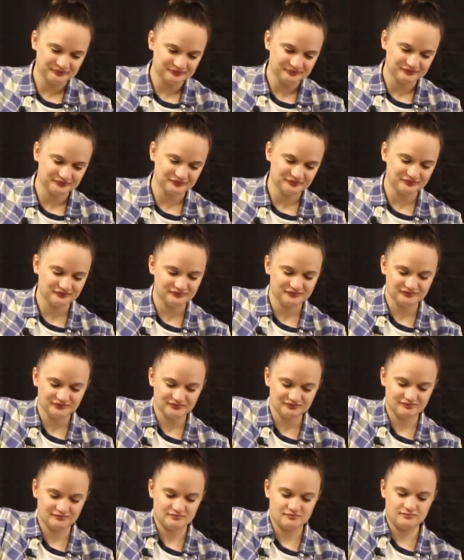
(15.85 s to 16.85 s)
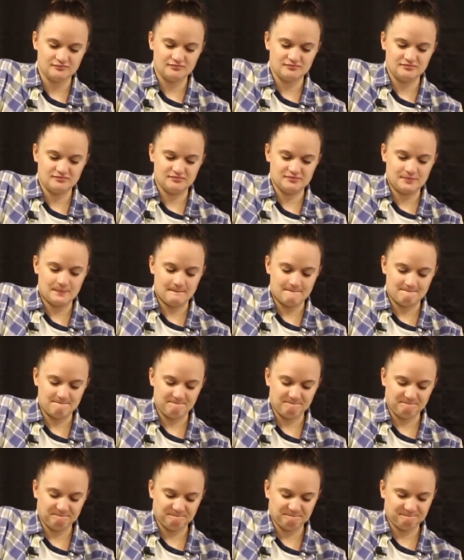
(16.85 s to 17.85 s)

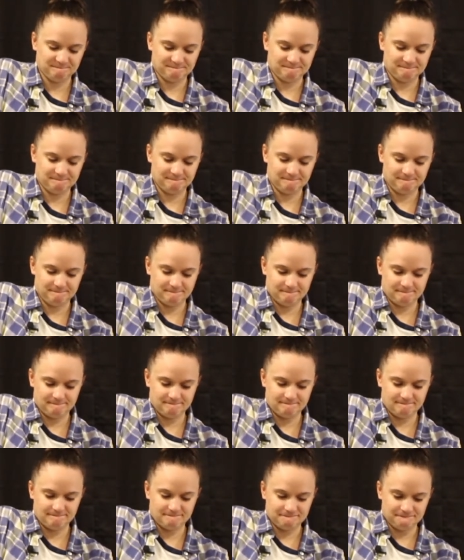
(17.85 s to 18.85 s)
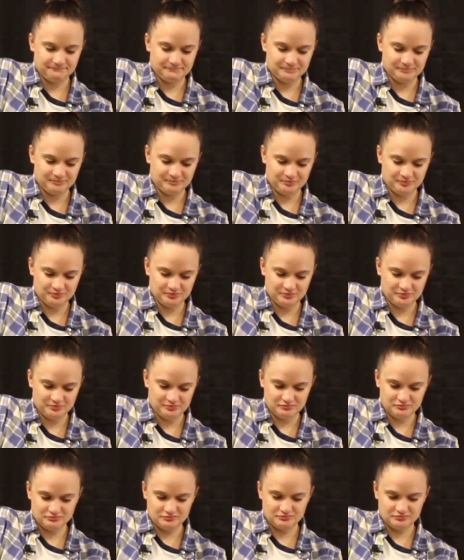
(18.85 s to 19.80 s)
(no one is talking)